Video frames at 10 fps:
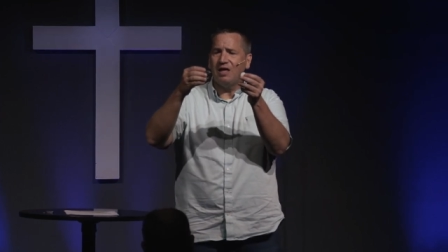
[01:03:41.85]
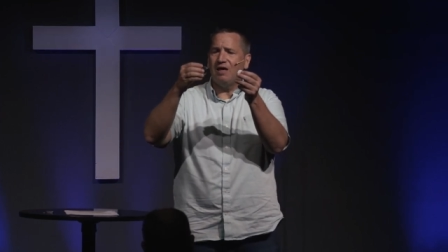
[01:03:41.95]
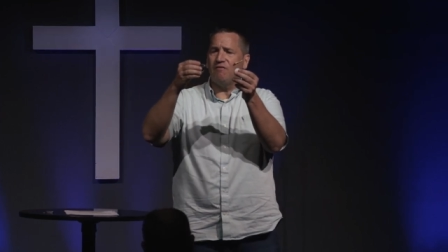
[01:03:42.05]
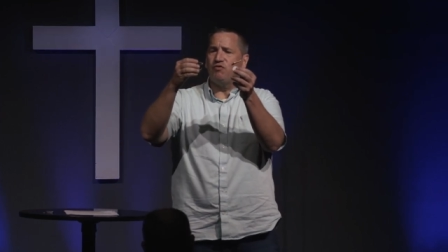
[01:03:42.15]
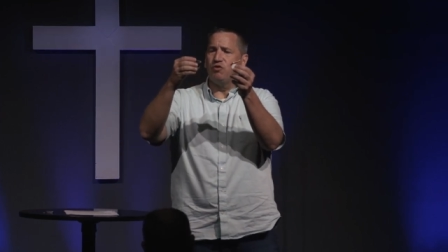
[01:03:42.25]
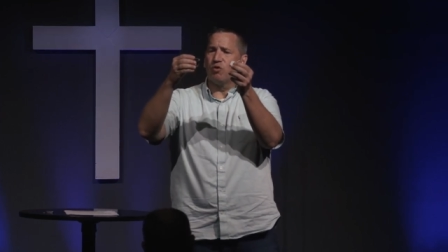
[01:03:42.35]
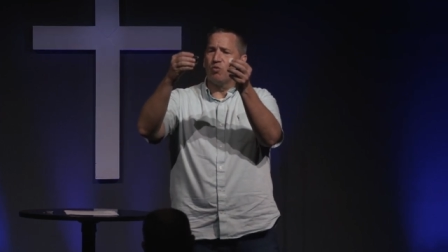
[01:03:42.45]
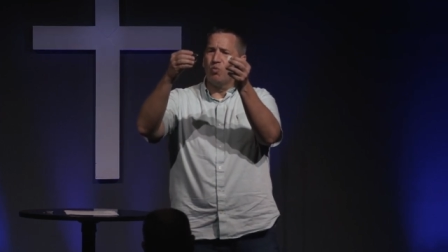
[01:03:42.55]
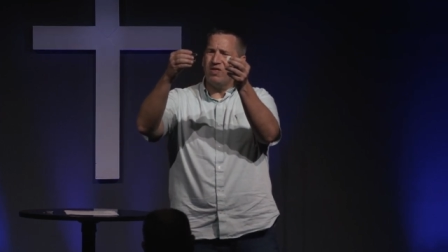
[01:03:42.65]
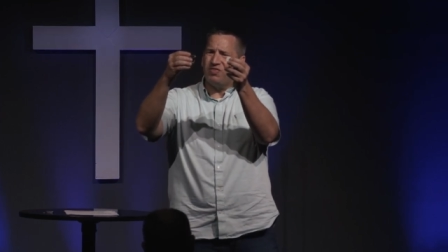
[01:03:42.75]
if you're
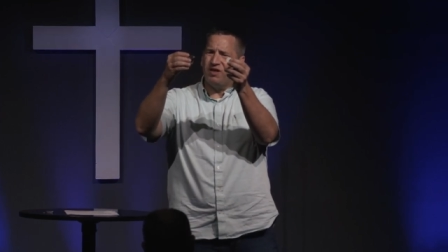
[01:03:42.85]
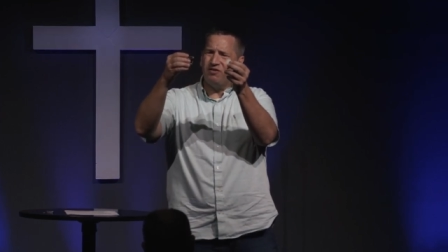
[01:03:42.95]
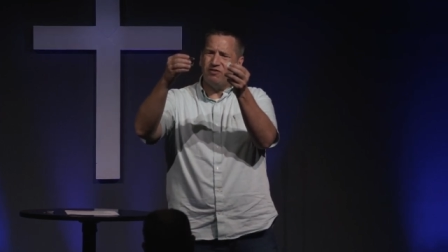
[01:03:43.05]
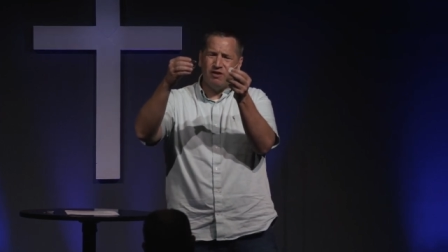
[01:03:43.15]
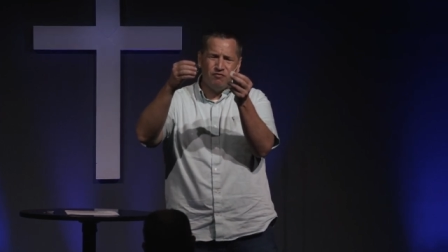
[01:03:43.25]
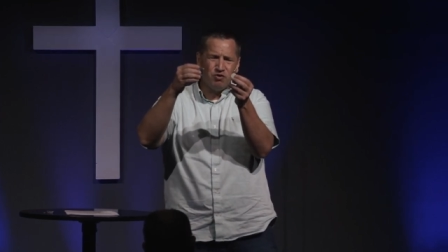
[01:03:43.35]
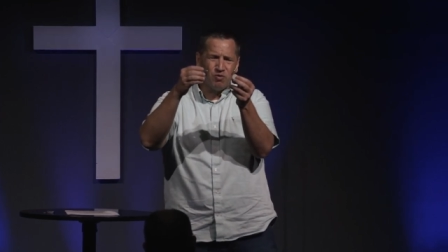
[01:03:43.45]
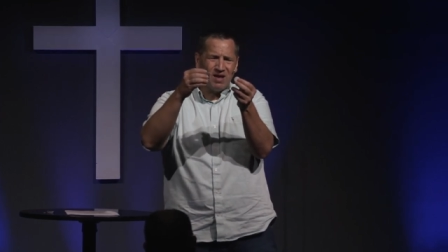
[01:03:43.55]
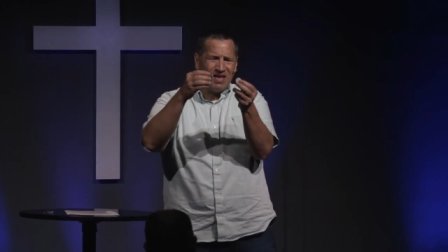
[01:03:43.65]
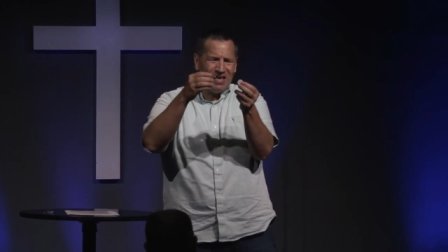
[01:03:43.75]
with us, if you're
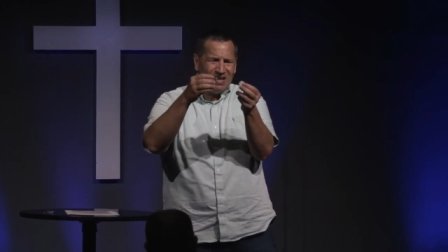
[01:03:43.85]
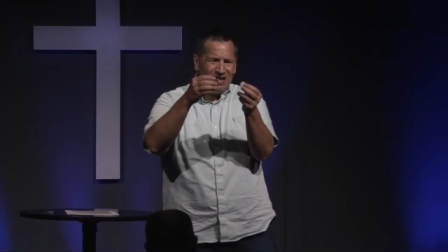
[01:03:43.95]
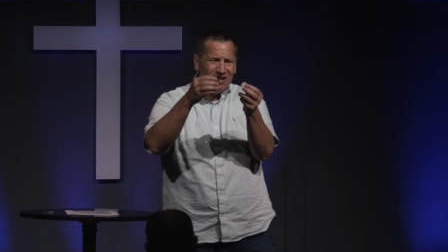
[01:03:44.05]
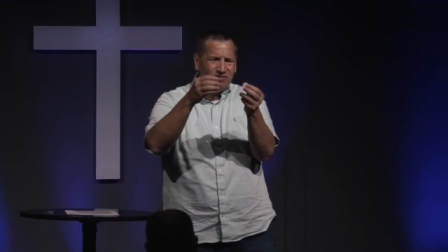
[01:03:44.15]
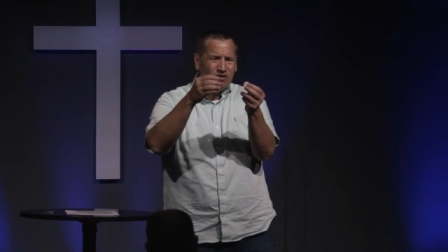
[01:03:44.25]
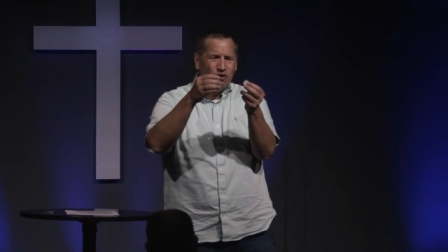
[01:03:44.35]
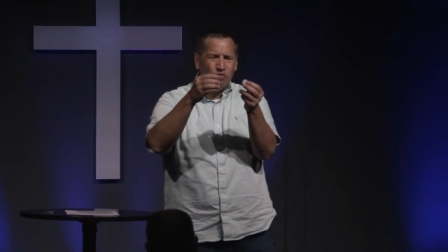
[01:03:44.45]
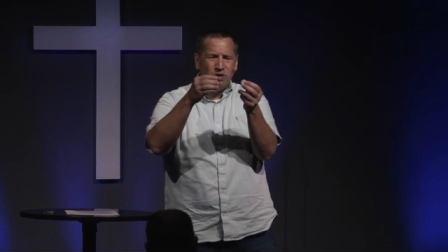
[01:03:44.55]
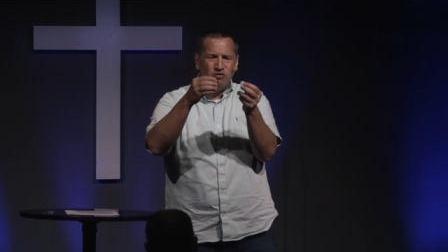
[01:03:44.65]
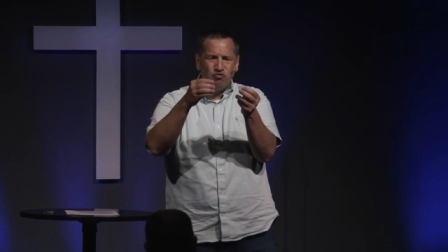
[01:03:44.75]
in us,
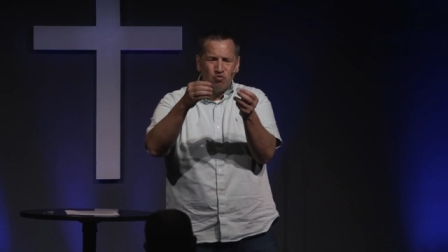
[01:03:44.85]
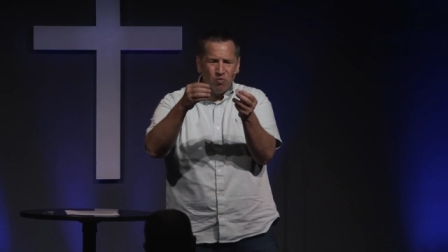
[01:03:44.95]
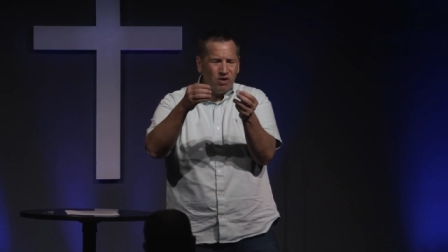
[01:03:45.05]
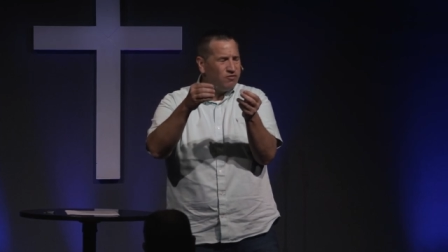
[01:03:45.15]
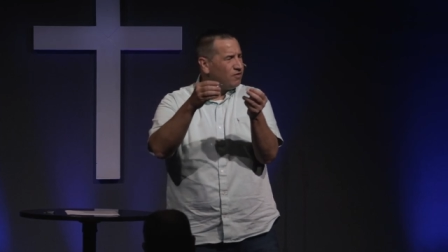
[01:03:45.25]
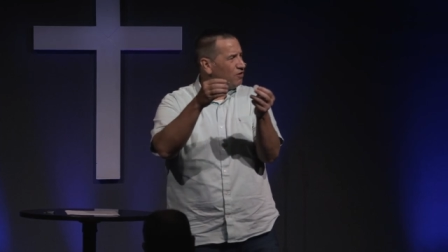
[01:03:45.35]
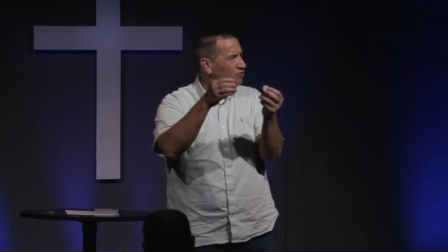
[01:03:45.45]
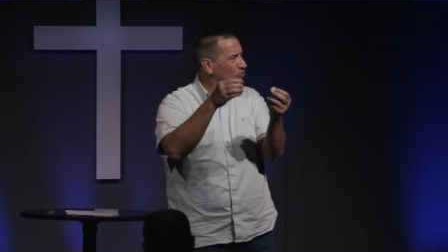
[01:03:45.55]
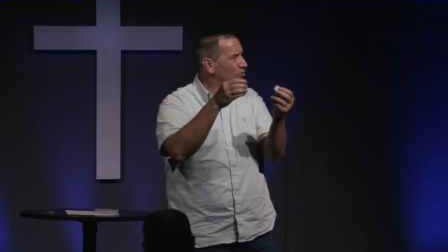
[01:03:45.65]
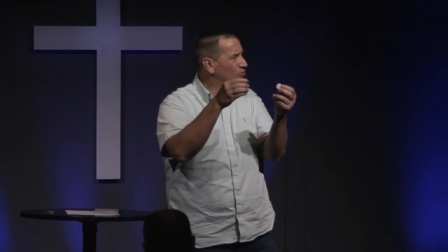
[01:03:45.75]
we trust that
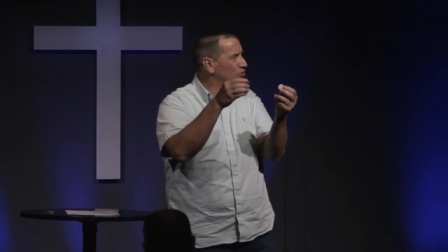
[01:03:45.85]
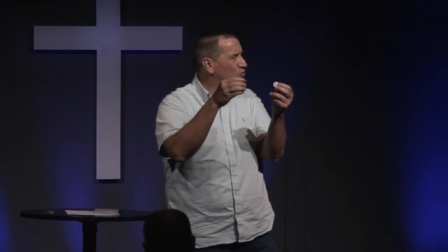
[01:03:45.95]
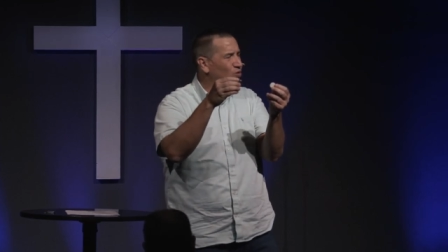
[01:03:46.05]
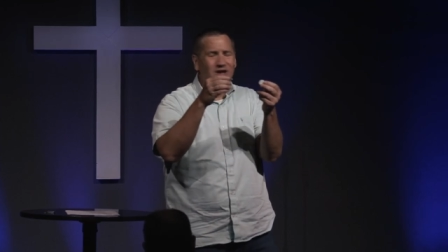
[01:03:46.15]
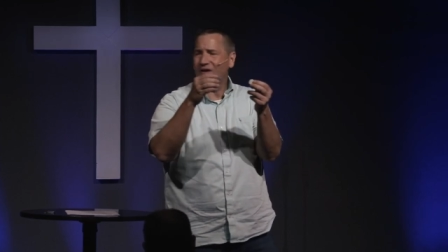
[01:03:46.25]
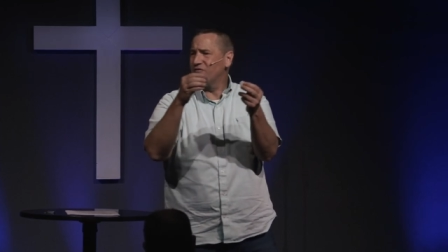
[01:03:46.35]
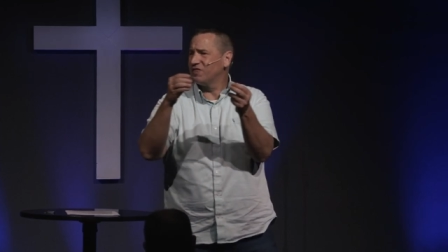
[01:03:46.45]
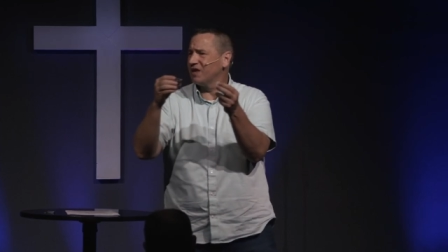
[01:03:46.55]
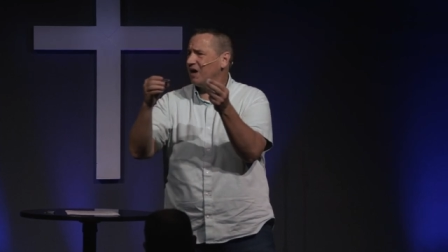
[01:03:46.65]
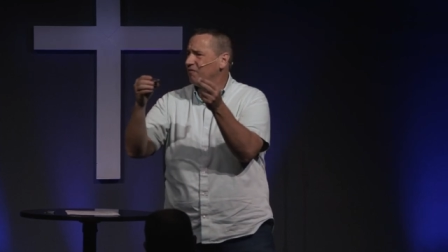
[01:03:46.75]
you are going to work
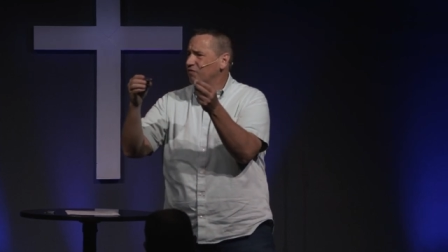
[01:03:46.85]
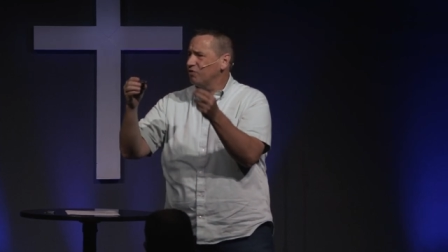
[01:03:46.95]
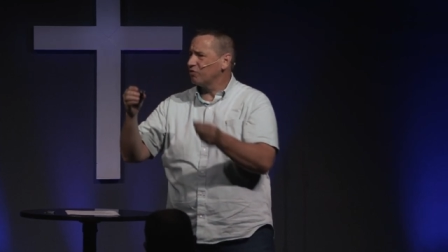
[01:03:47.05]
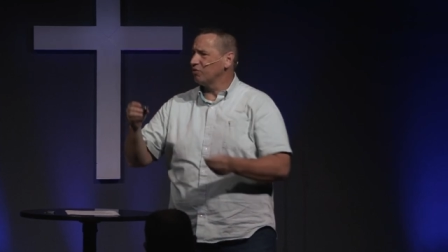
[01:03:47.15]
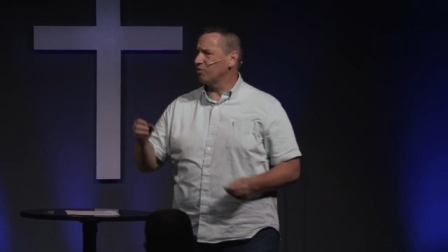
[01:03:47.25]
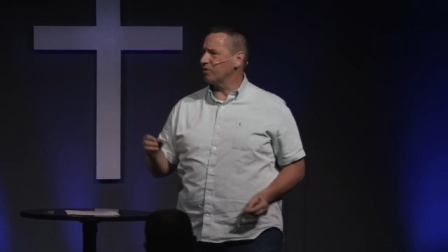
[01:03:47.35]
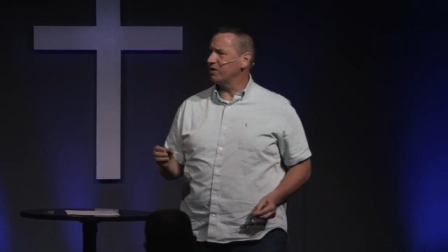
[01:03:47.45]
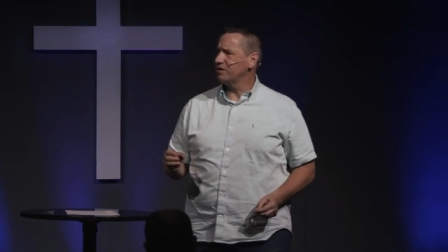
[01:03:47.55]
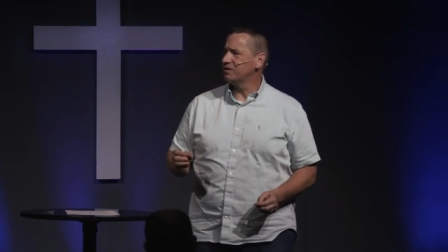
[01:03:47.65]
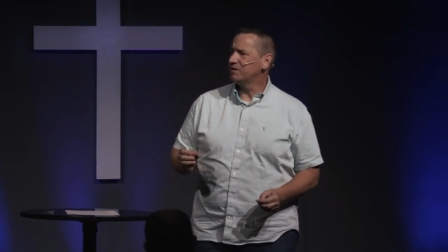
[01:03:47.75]
everything out for your glory.
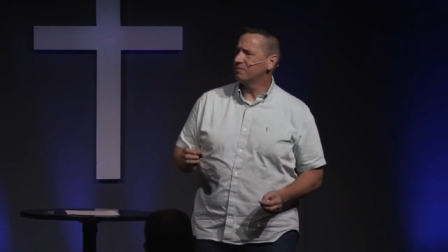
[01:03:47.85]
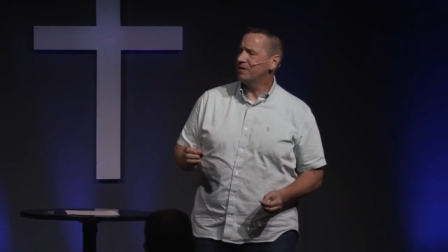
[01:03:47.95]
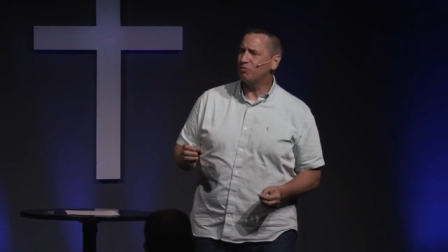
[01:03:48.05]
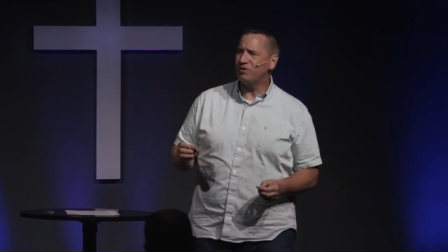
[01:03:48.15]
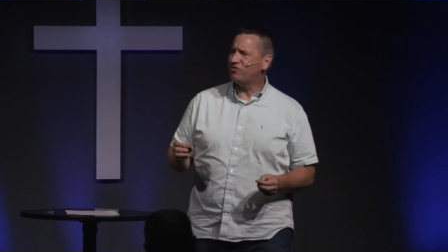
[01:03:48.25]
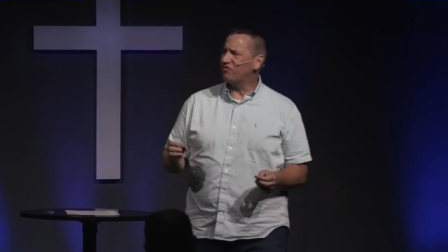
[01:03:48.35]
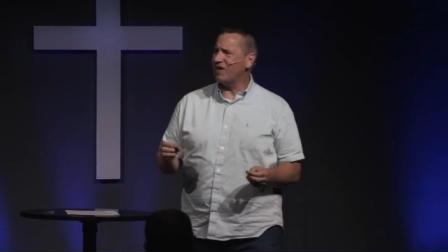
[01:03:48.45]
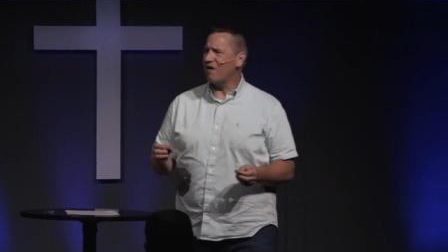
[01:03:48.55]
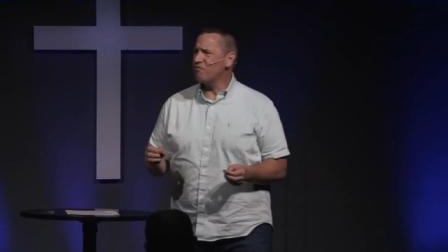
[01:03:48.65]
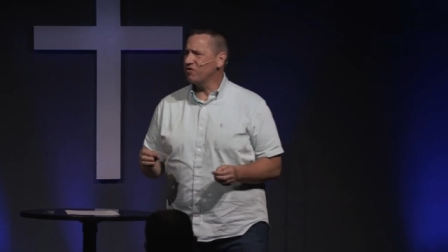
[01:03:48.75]
It resets
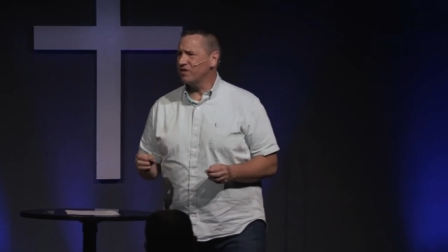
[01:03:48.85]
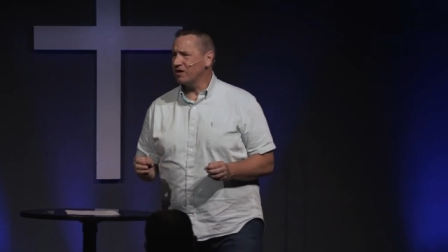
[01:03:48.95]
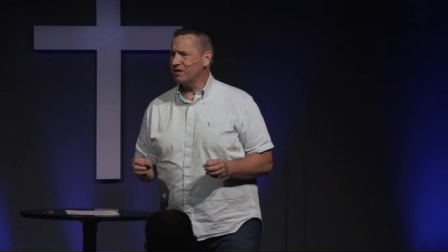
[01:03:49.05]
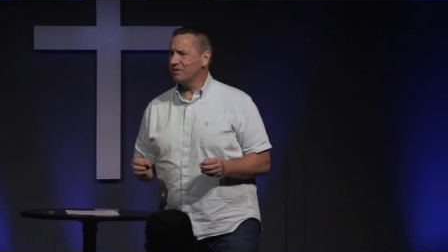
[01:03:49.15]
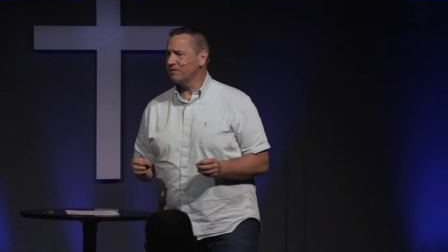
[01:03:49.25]
everything.